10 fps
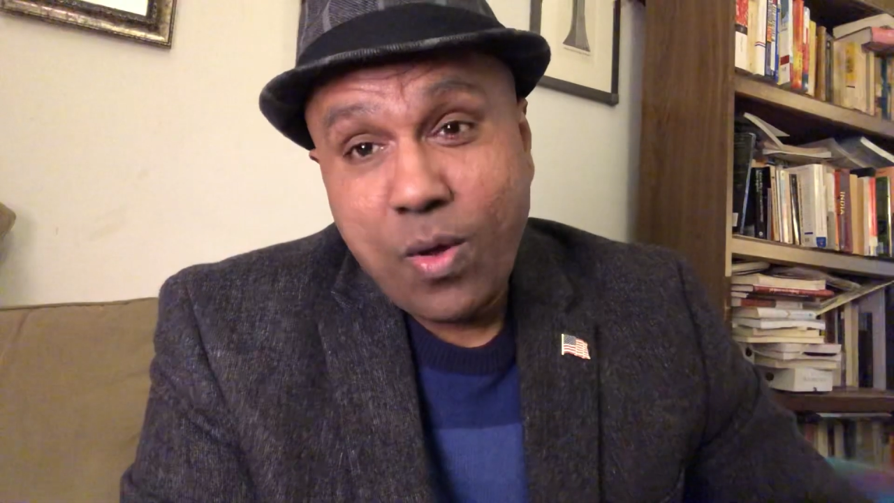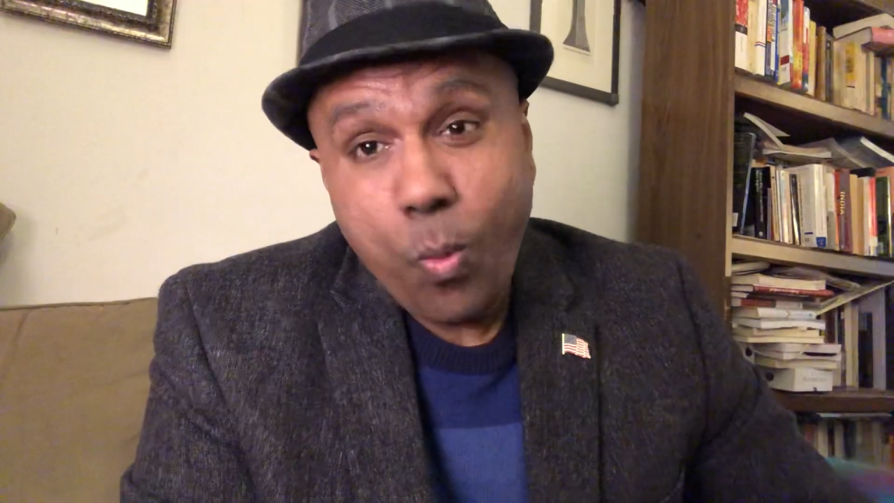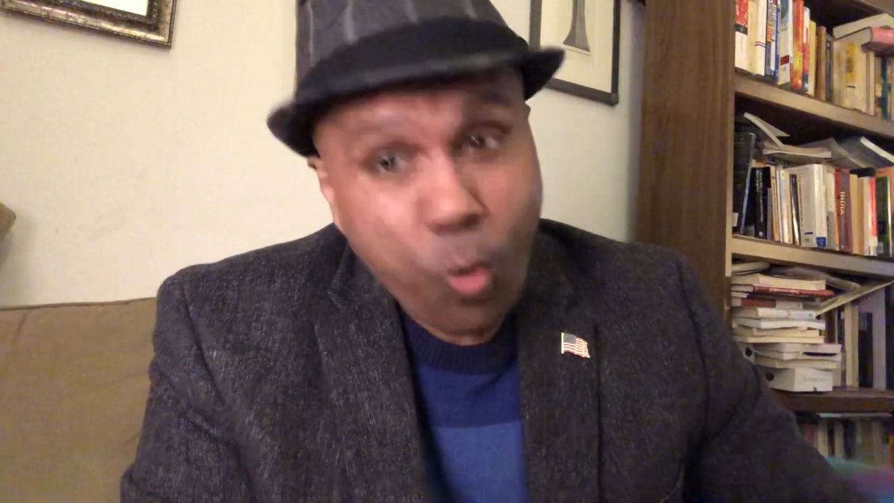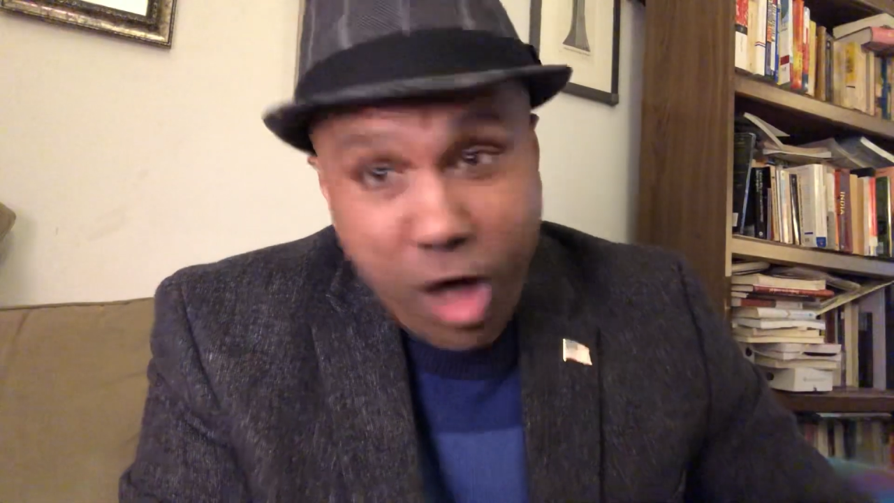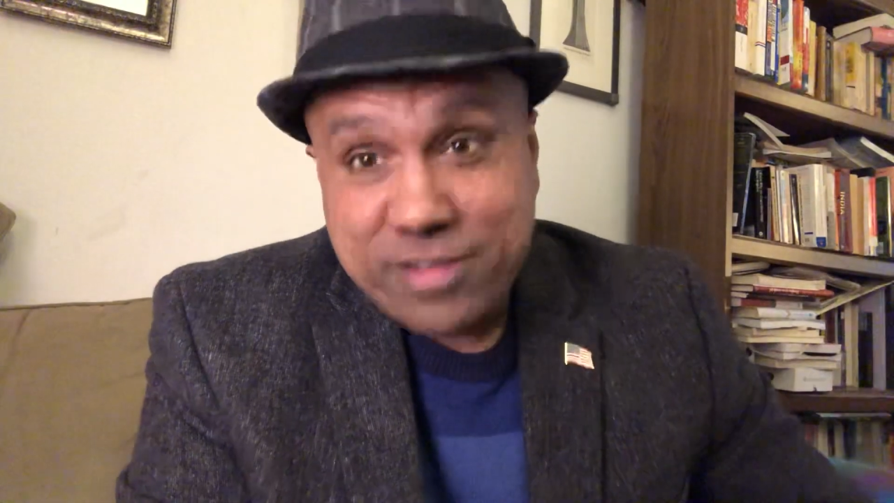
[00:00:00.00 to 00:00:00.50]

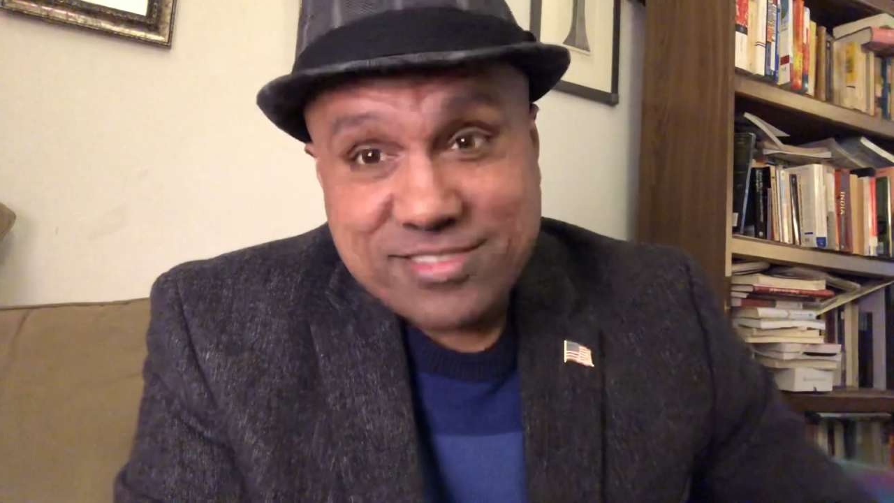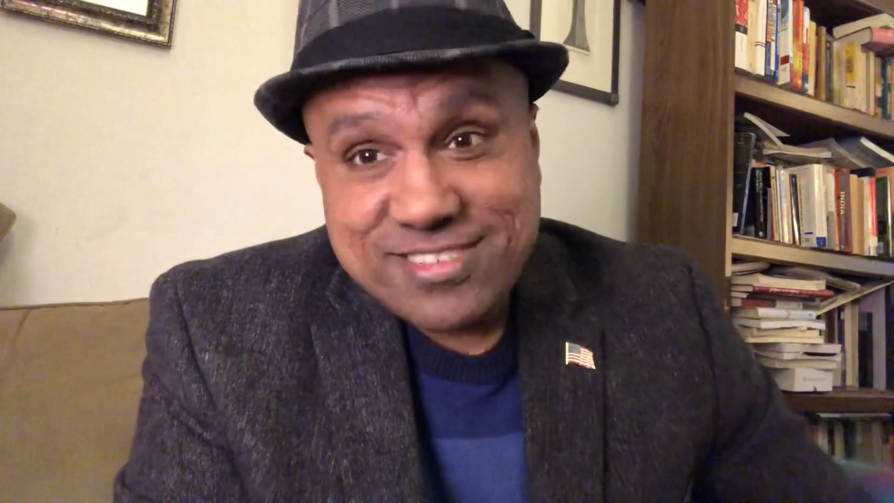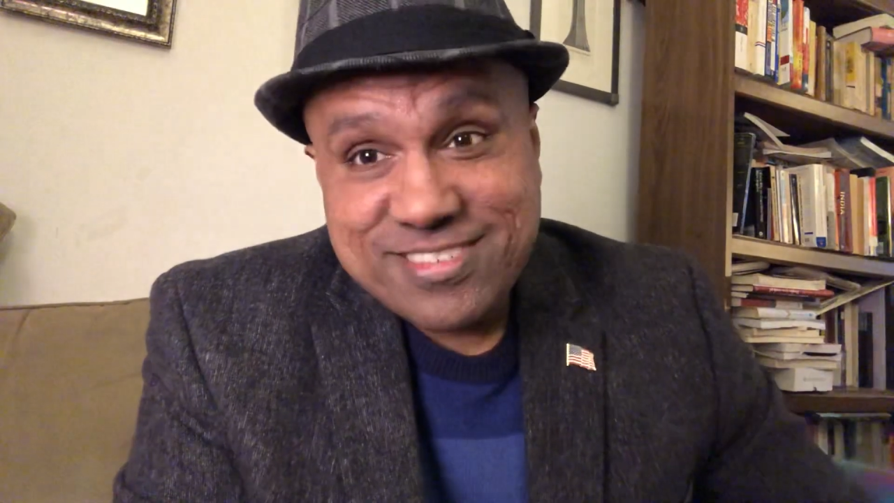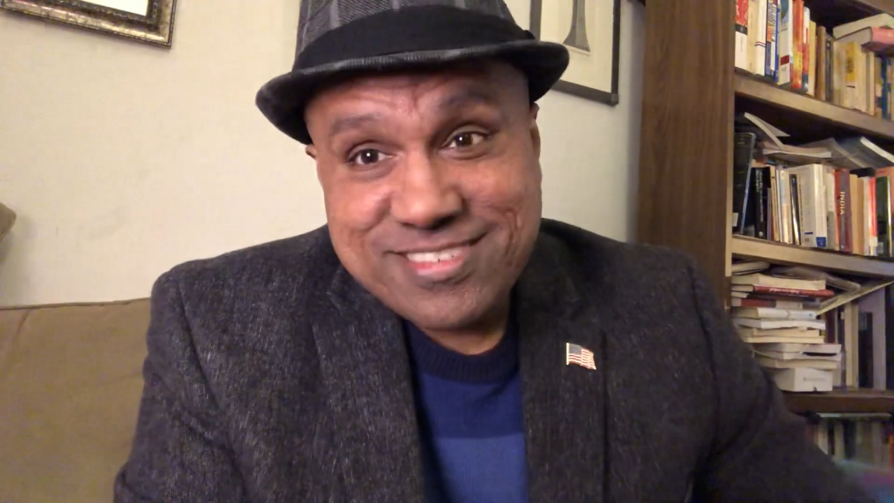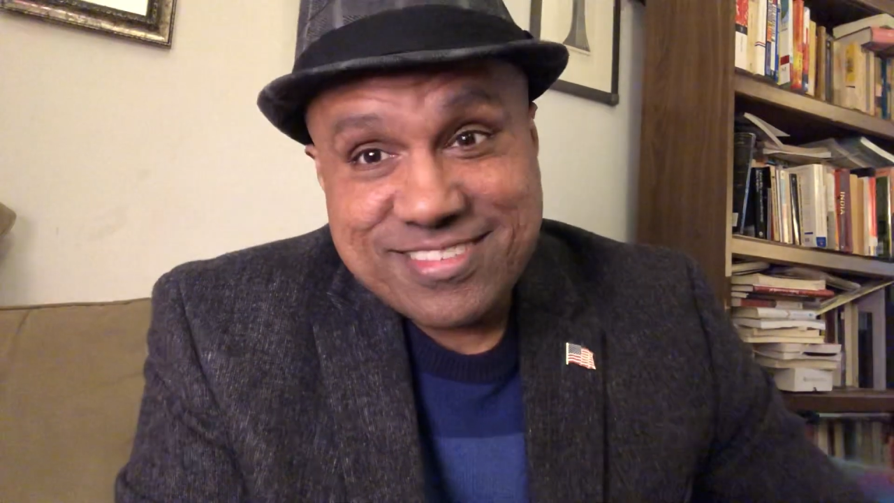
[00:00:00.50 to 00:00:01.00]

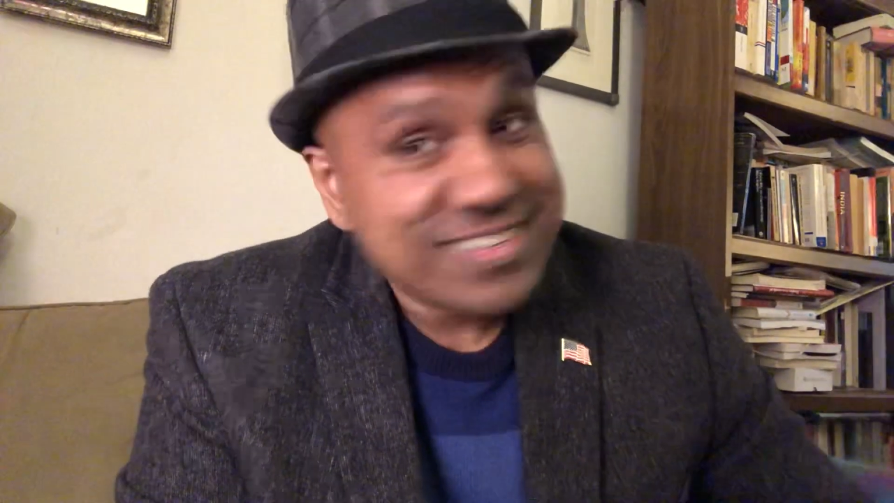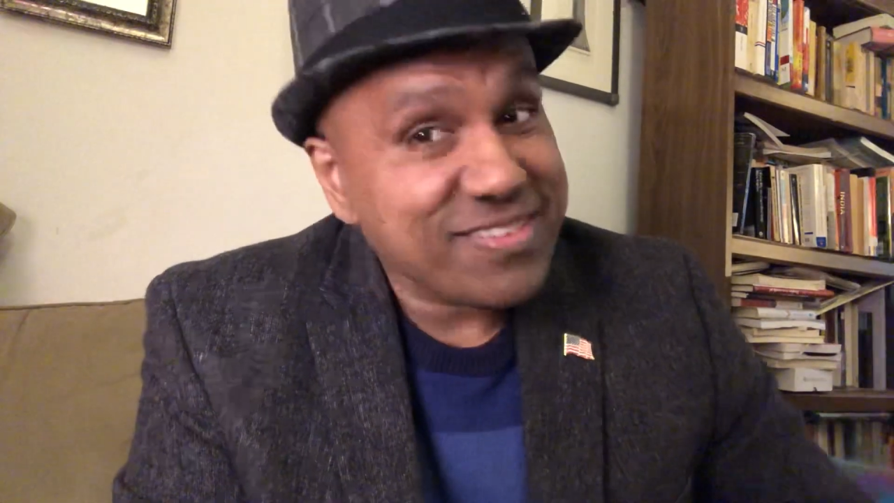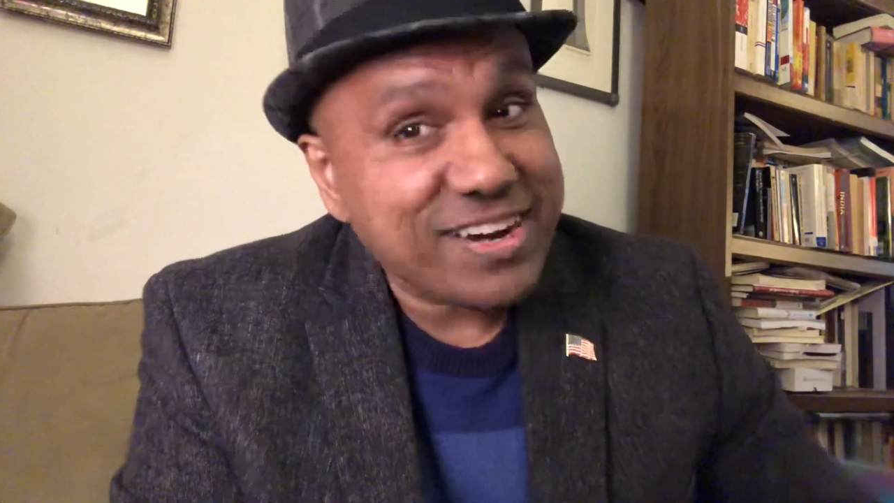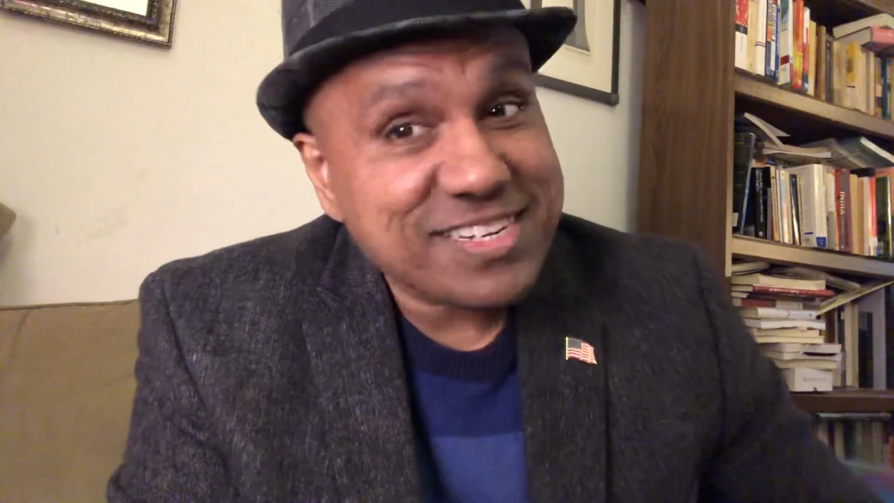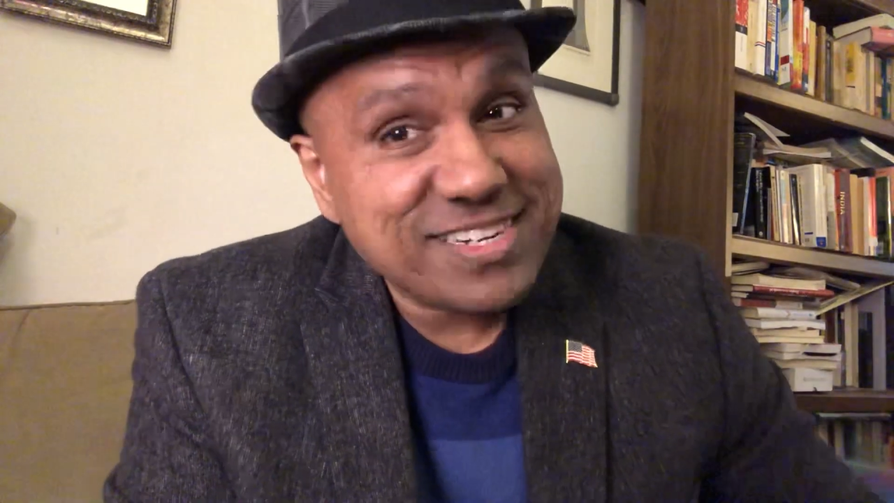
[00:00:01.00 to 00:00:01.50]
wants,
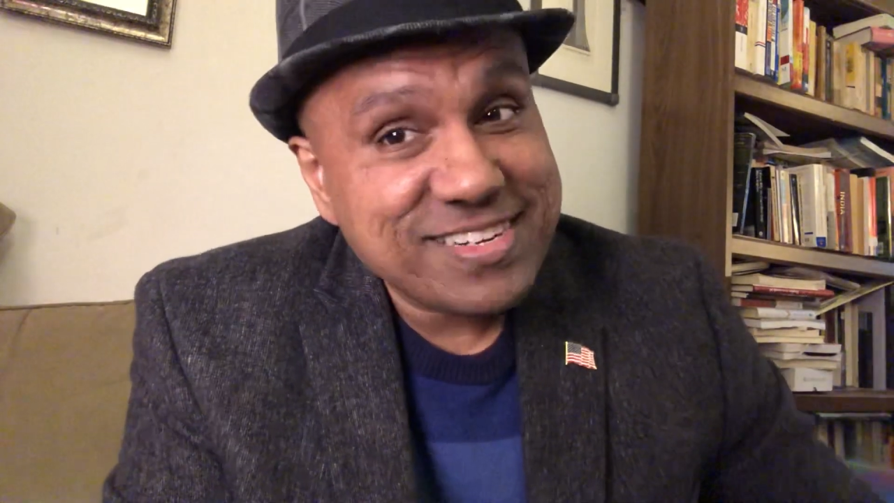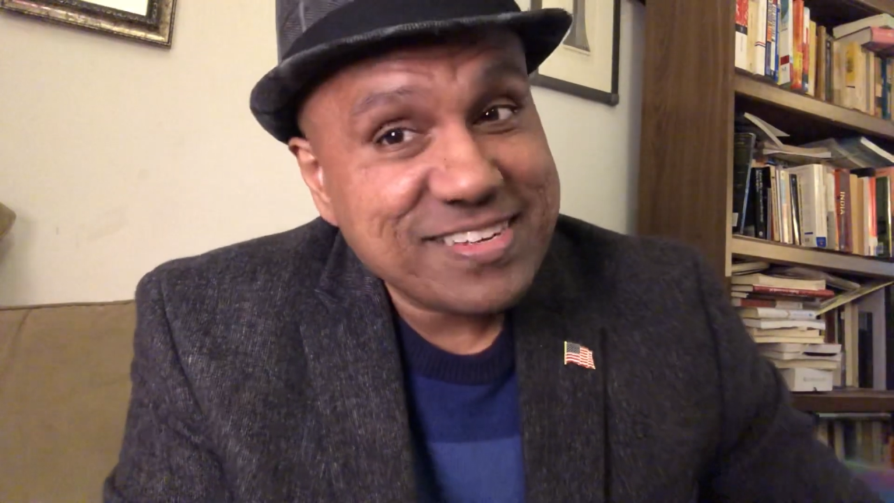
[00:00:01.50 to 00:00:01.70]
correct?